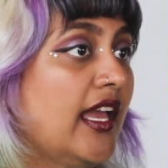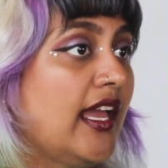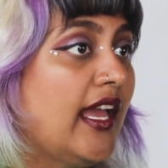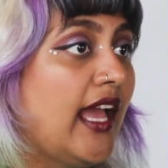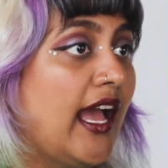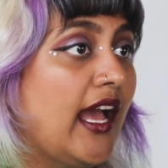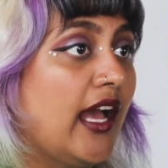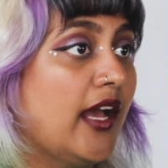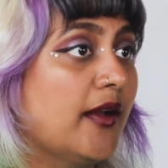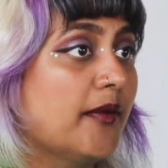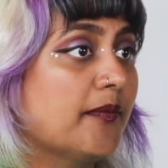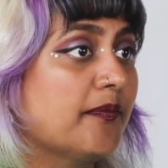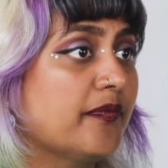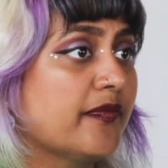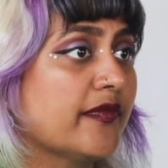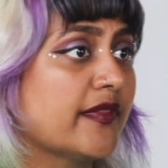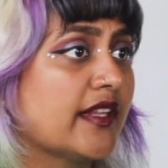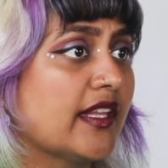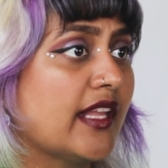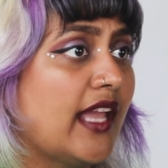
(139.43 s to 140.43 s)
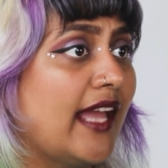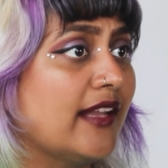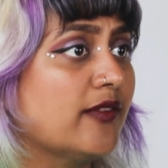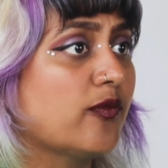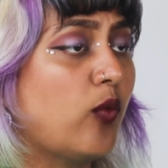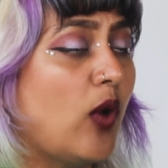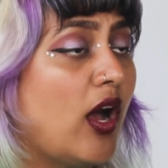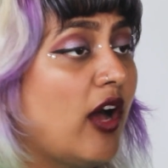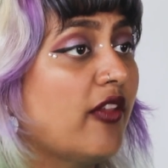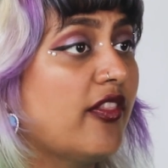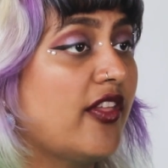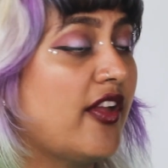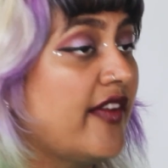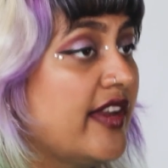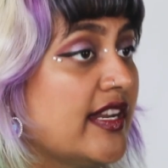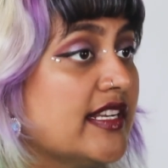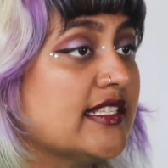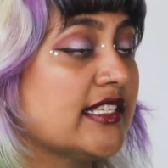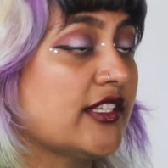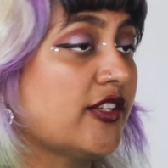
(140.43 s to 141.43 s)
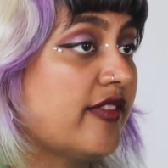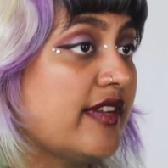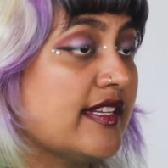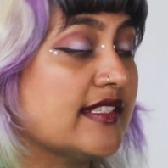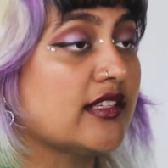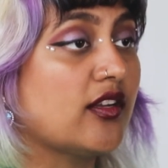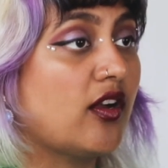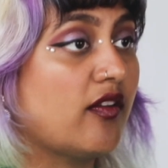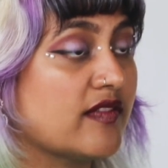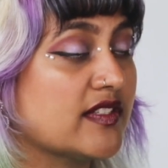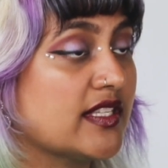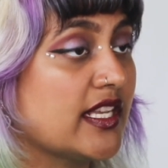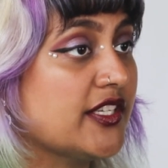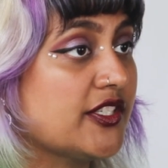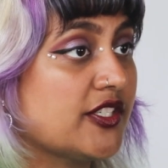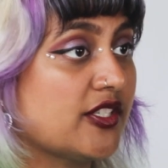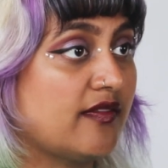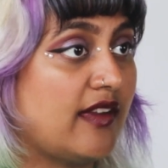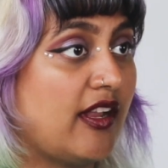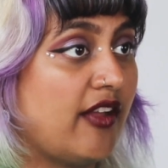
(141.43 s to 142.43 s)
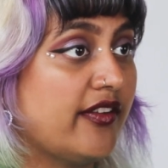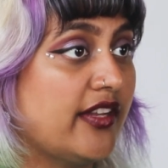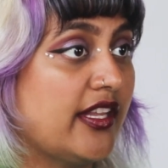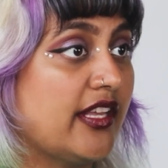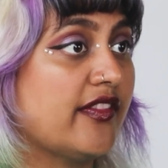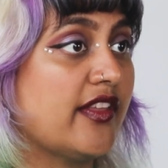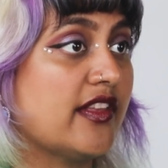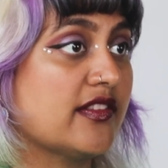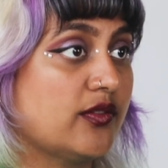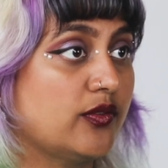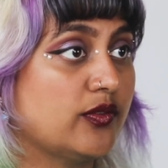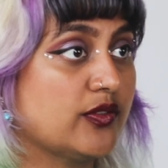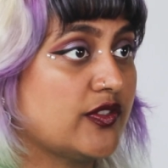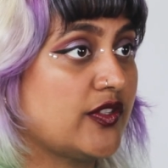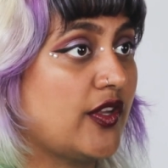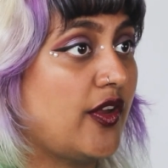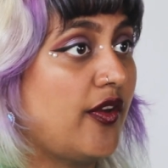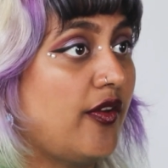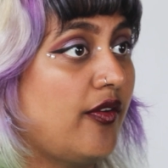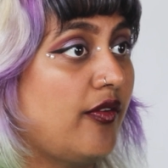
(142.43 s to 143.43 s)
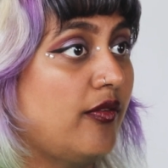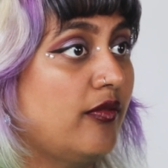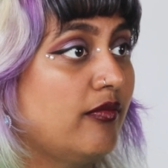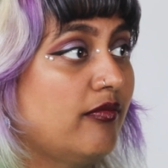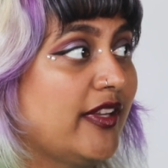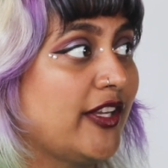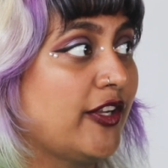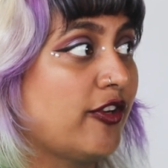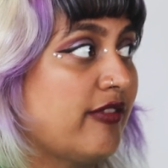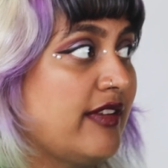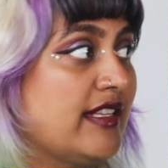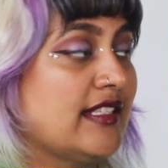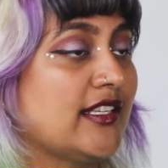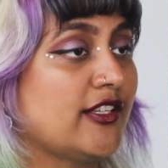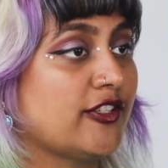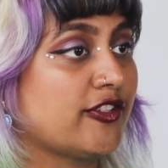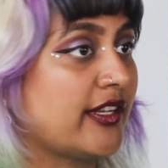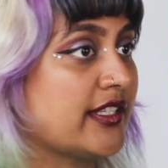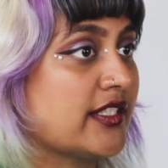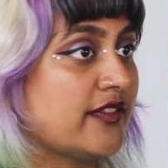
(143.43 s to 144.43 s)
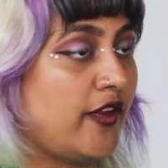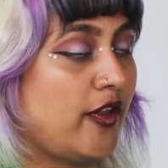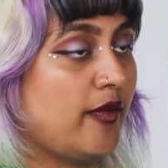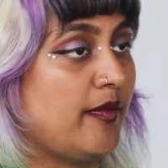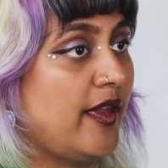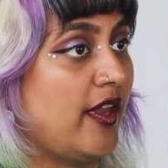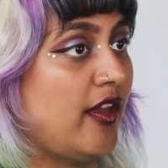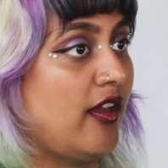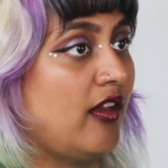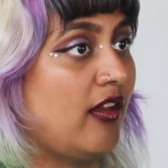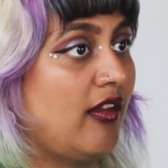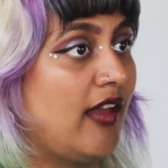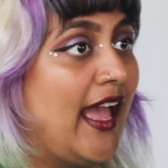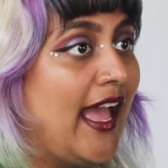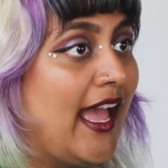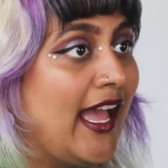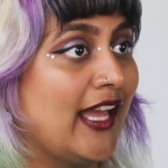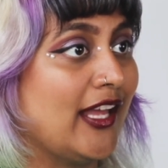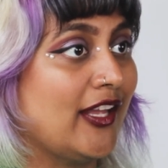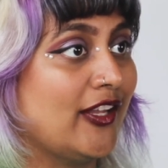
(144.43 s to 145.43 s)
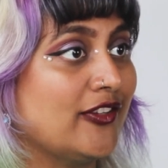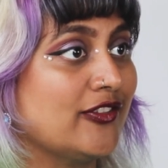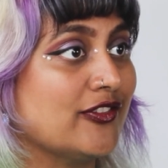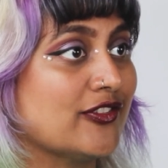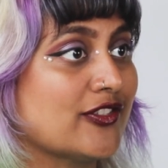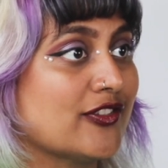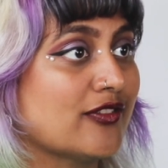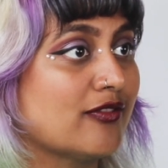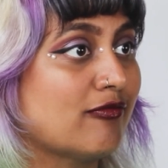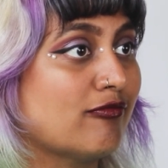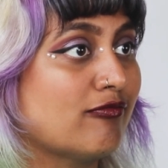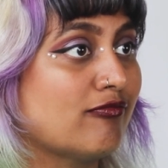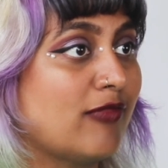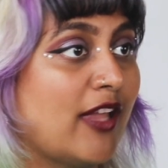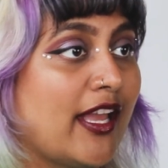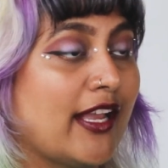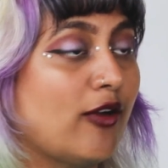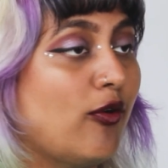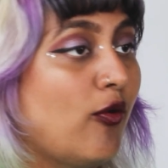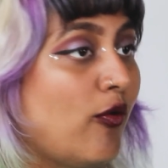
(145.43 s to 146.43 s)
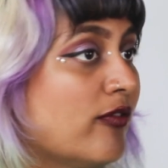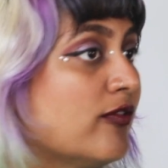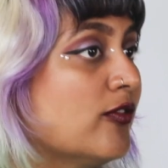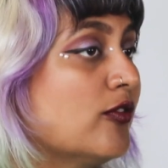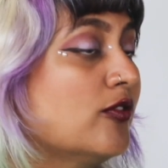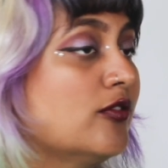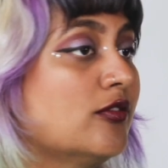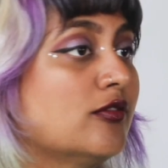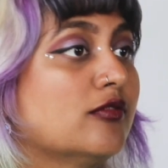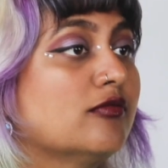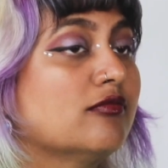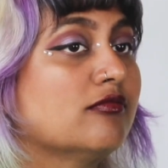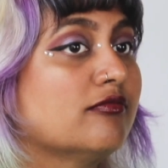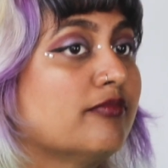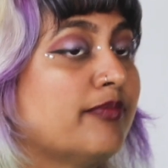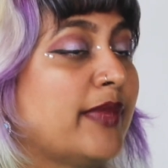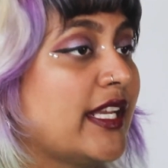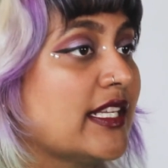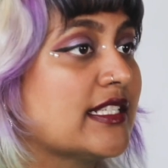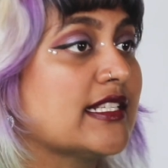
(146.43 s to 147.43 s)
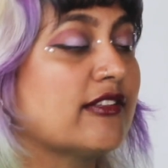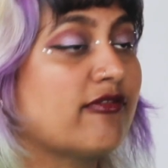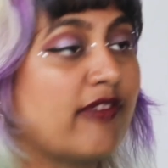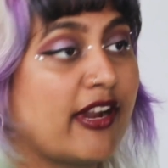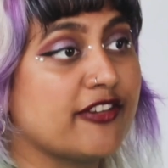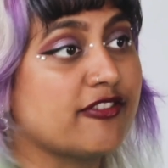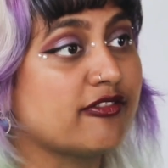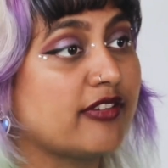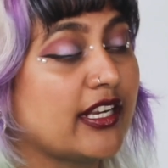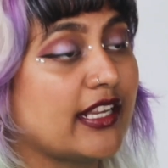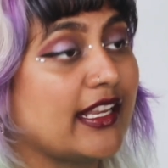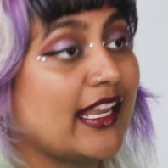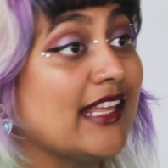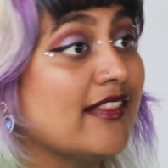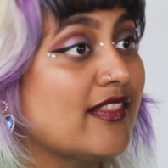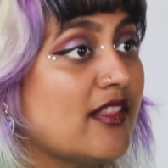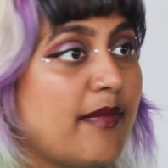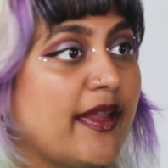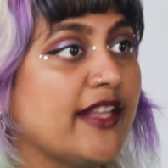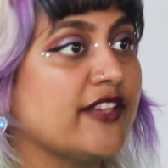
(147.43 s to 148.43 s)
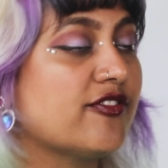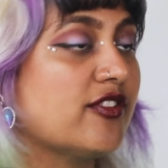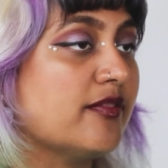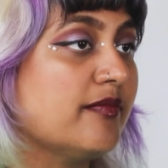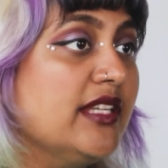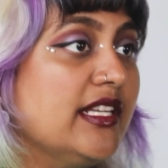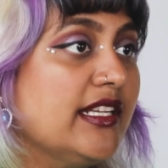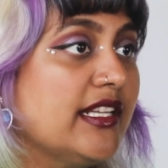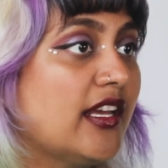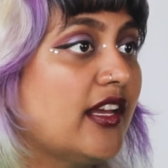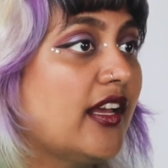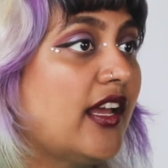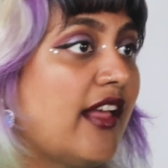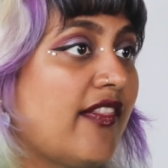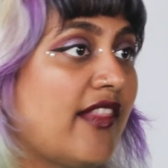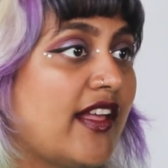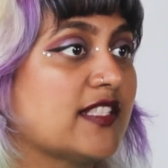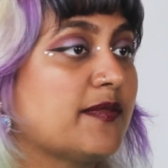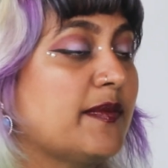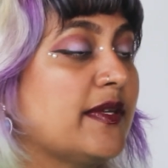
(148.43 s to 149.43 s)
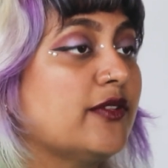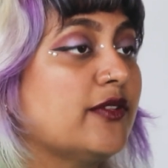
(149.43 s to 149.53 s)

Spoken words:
And while there is increasing conversation around it, there's also increasing transphobia and like awful bigoted rhetoric in the mainstream media, and that's being